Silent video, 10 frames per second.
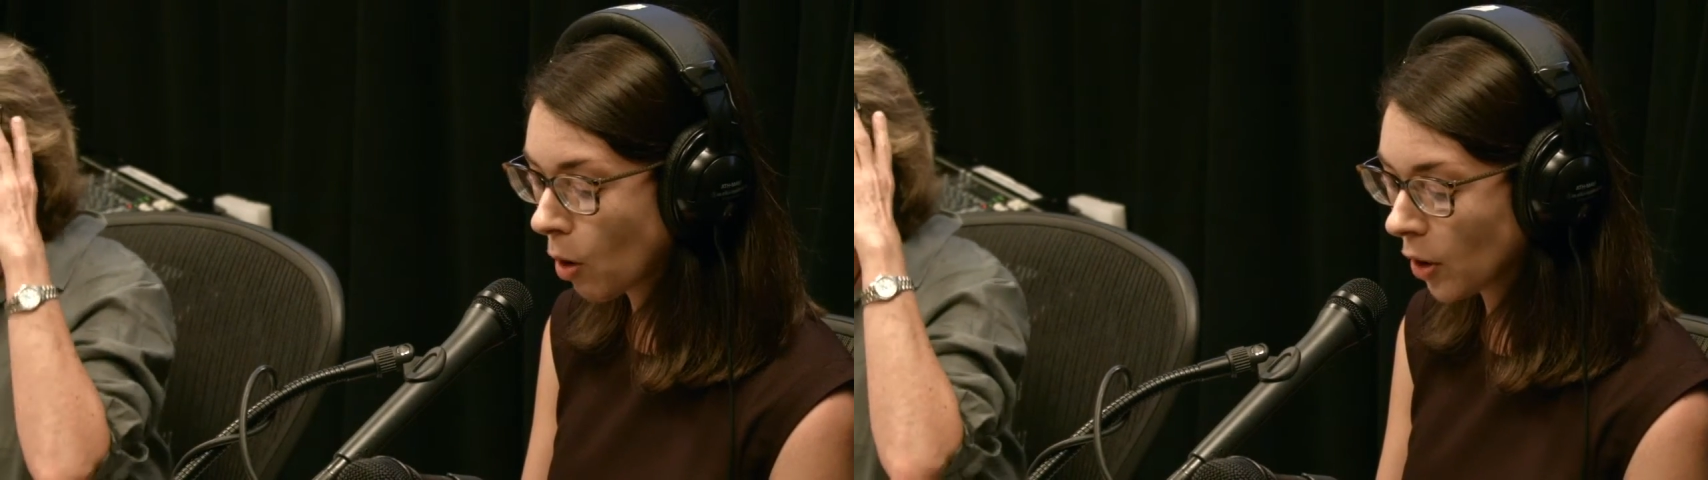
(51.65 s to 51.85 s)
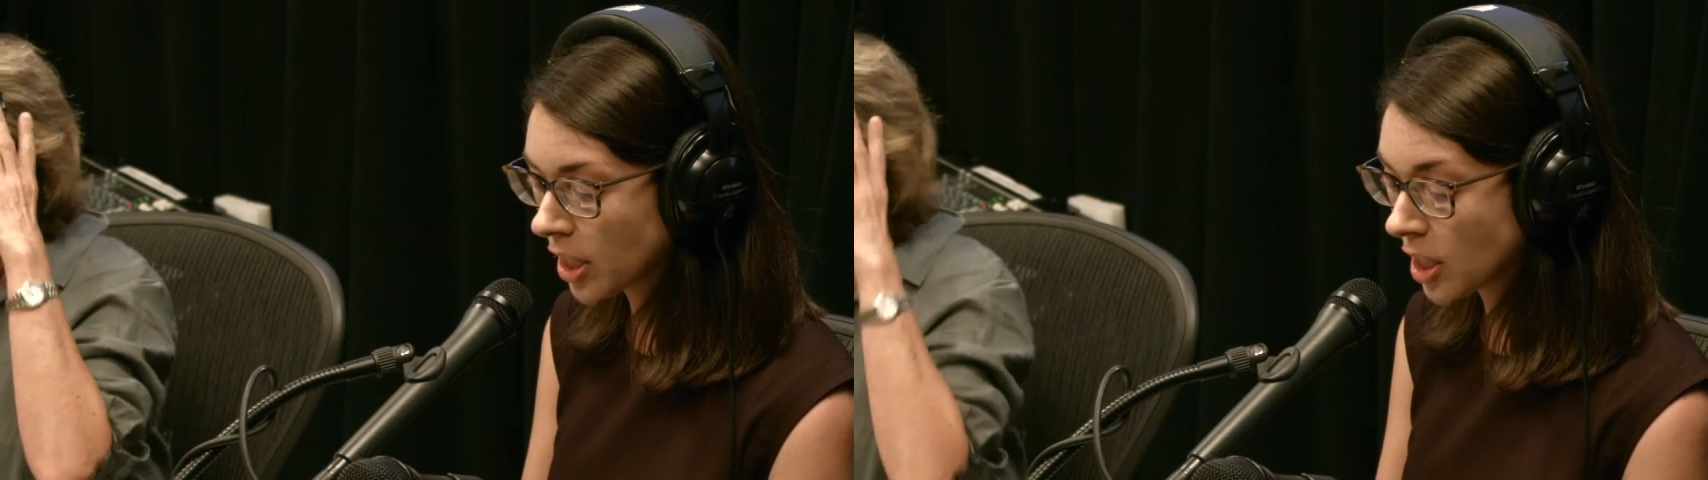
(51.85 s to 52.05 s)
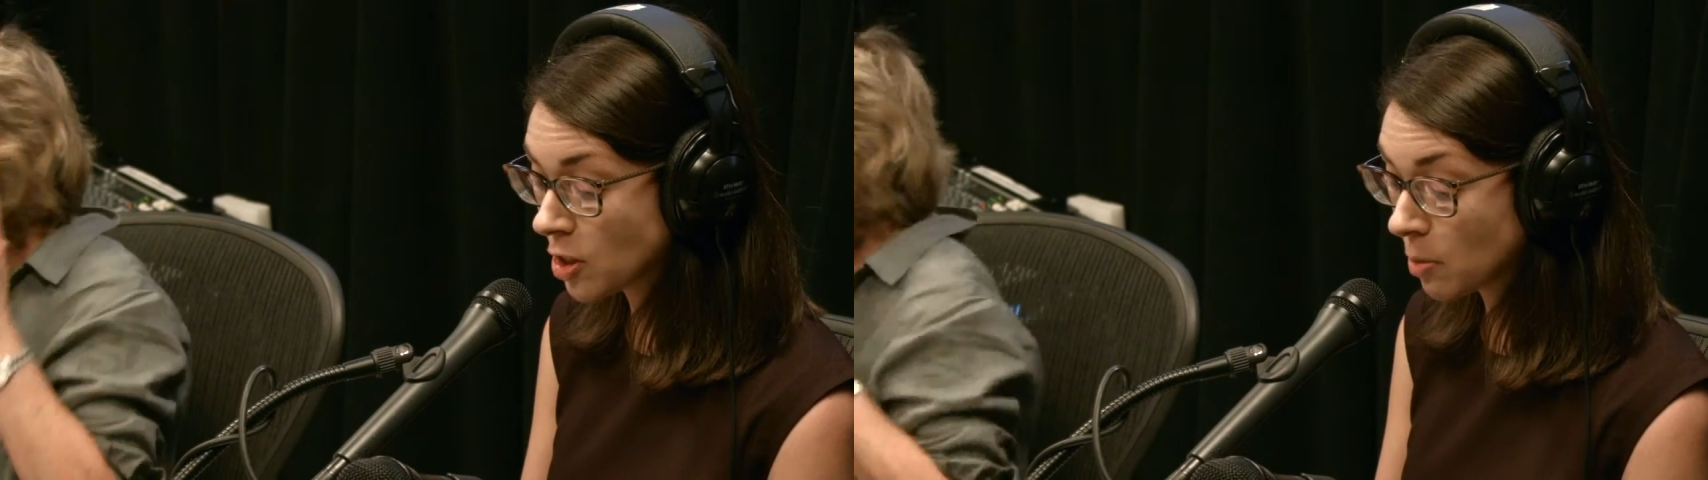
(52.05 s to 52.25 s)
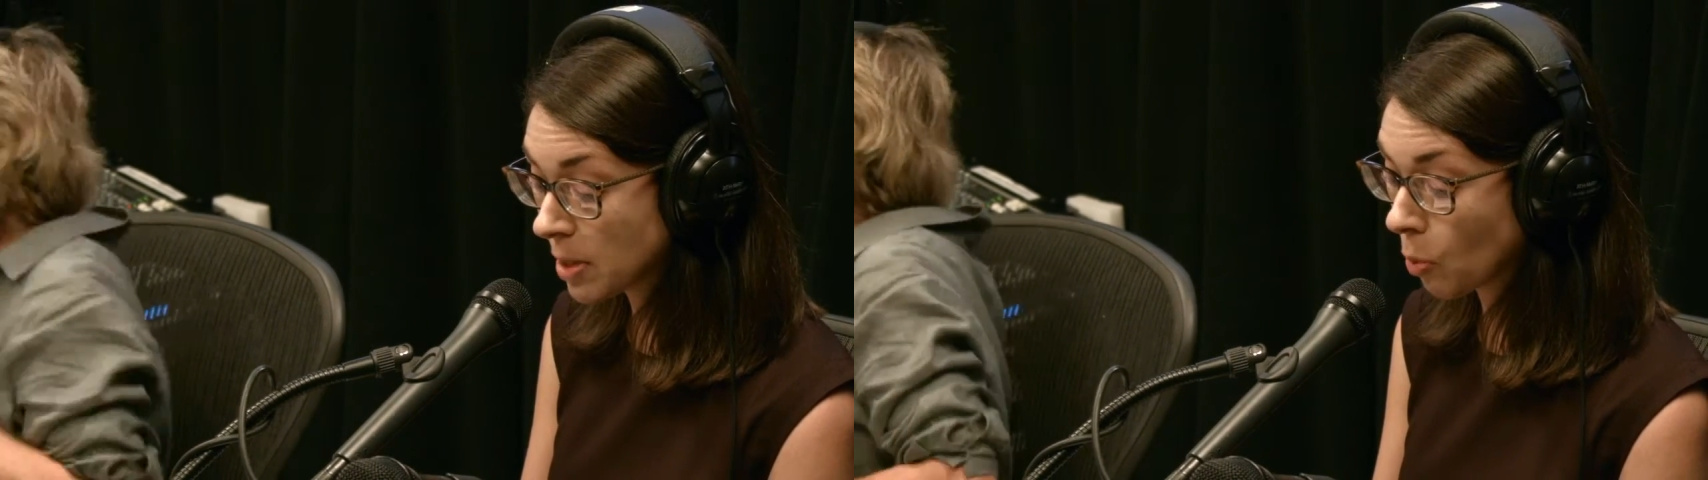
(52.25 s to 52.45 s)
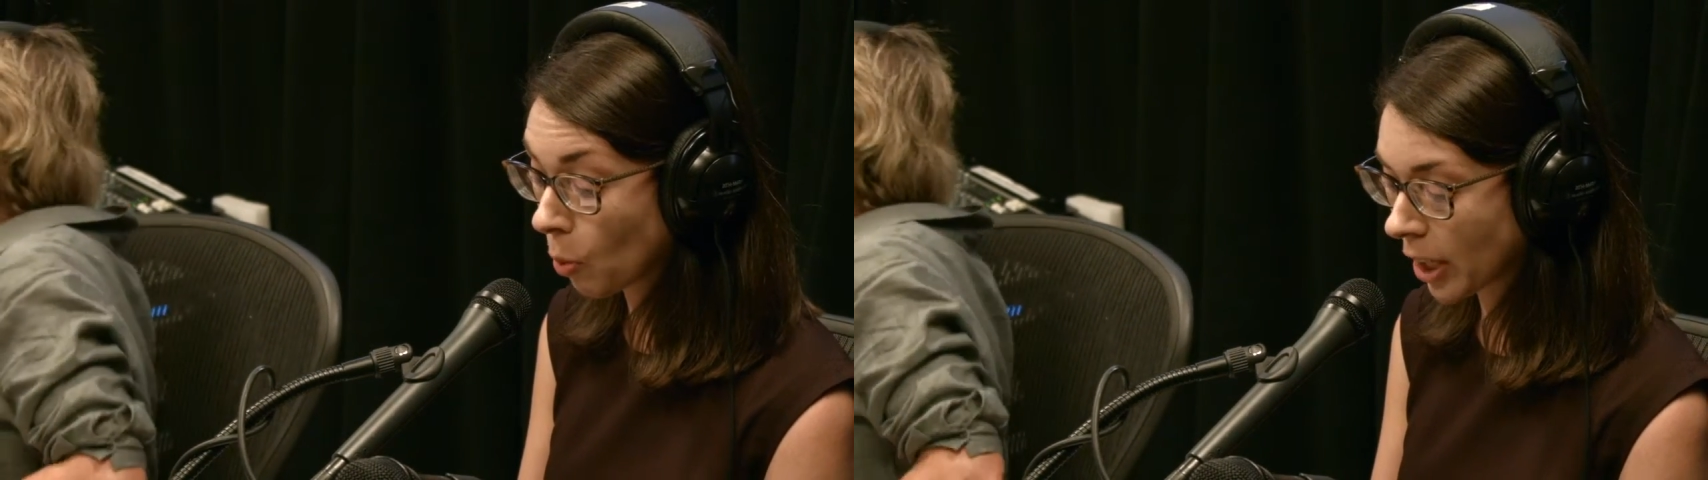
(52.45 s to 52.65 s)
all need to
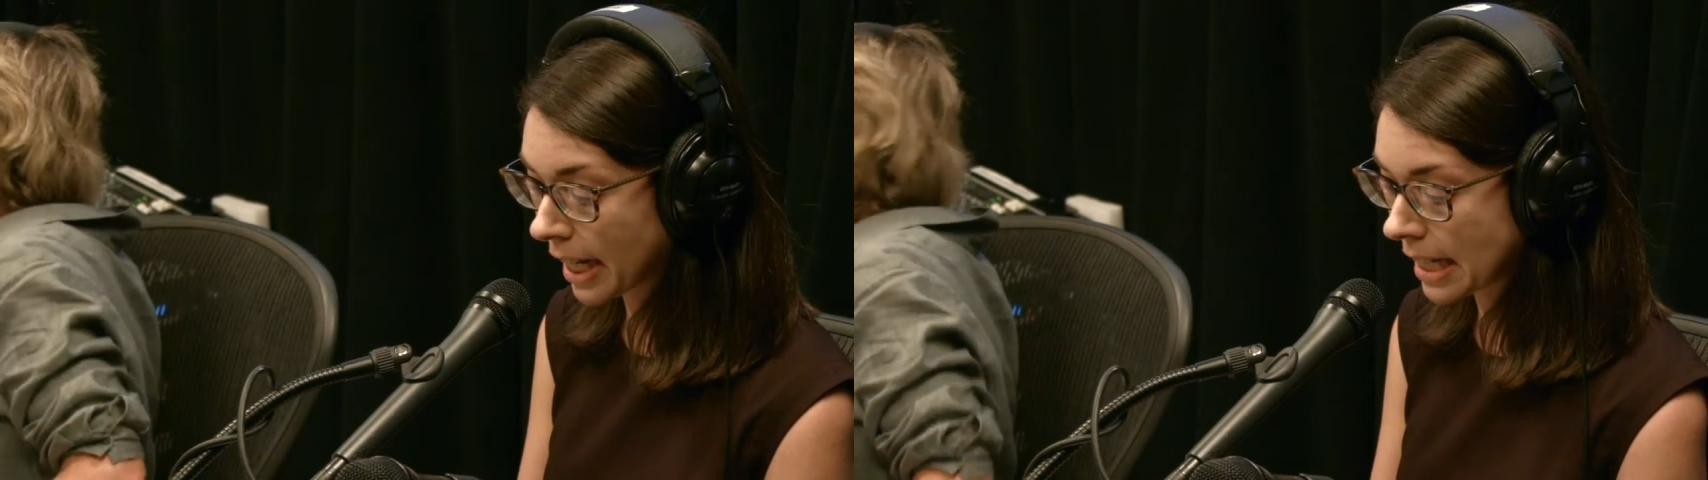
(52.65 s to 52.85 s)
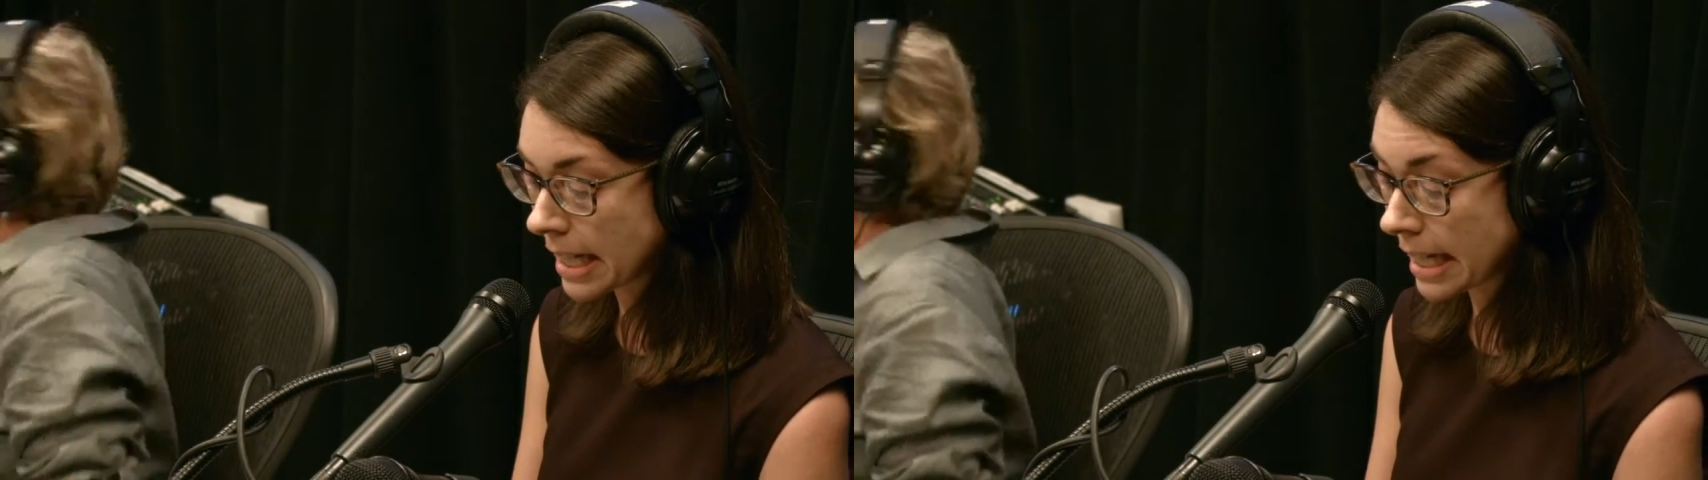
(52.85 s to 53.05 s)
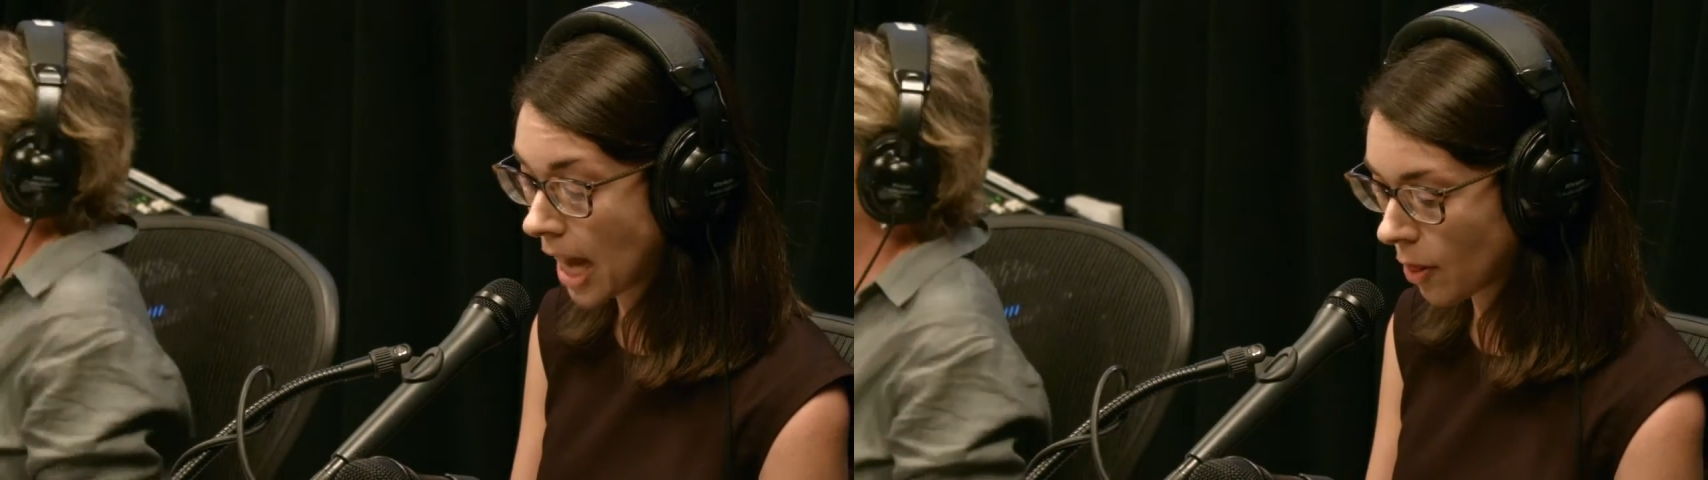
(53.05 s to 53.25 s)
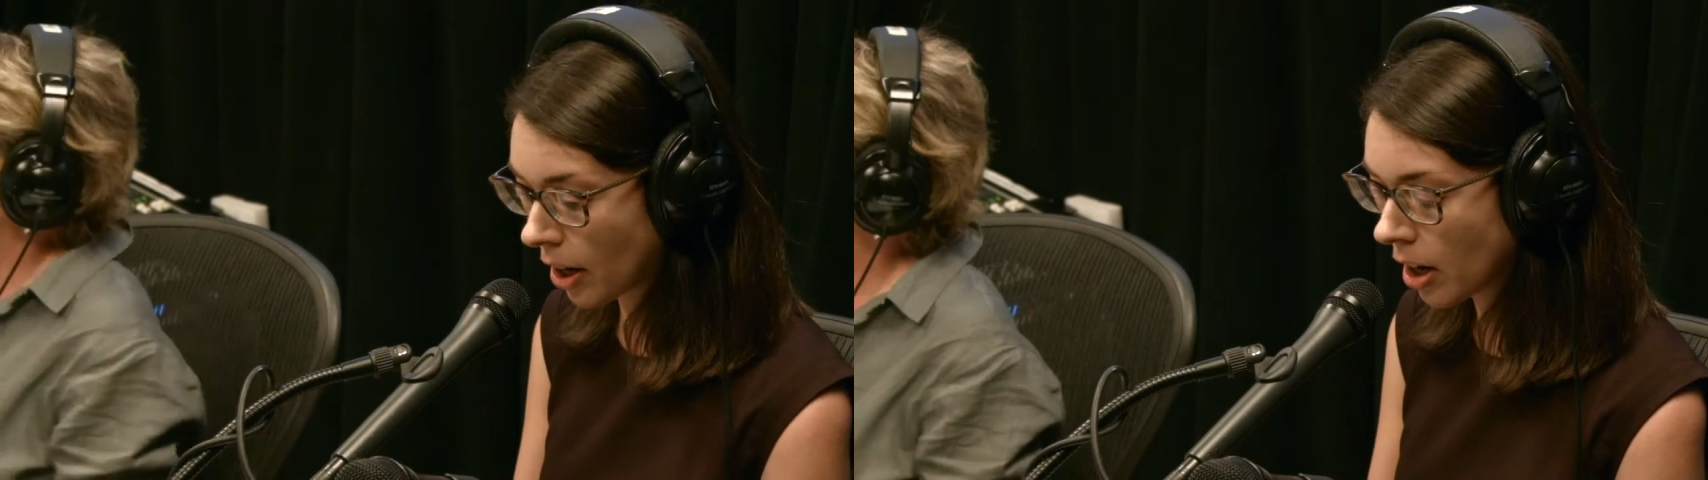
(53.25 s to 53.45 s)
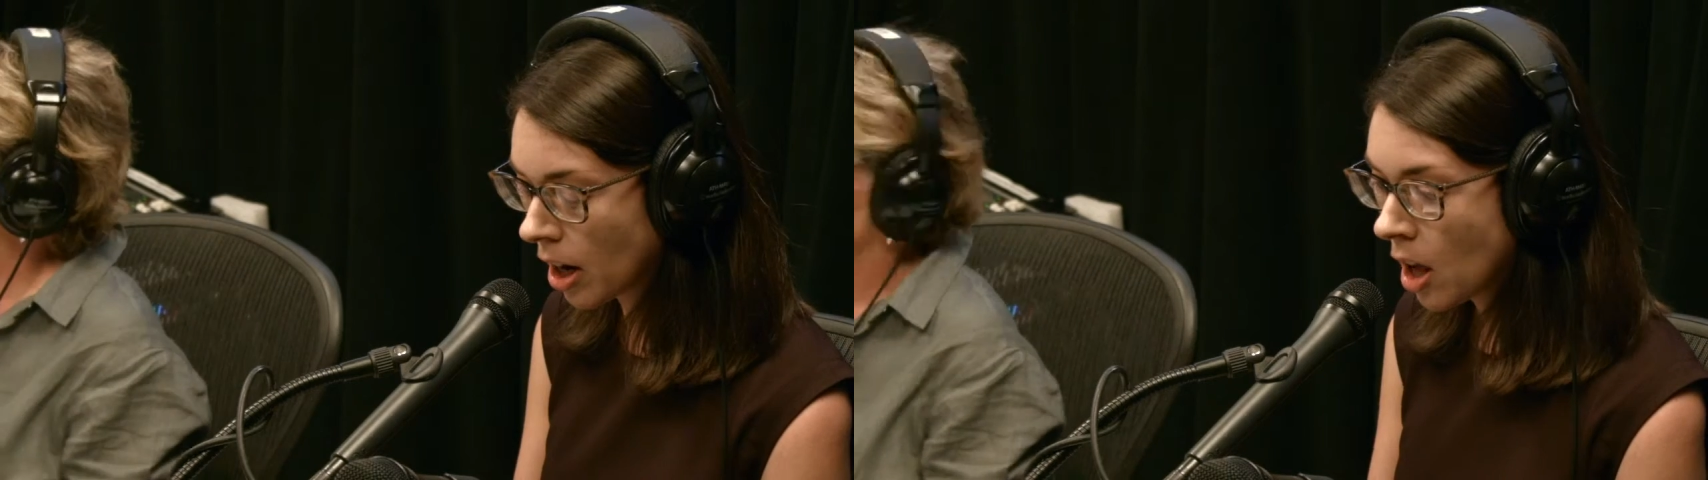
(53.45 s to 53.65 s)
be working together.